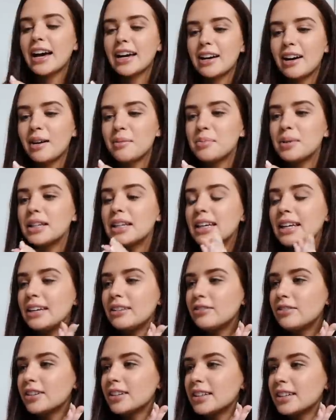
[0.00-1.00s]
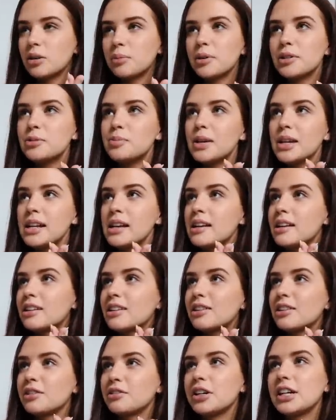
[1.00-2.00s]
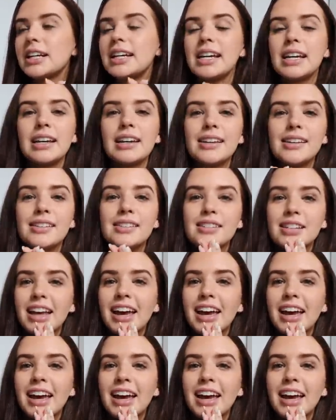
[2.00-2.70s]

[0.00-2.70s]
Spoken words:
I can't believe it's almost been 3 years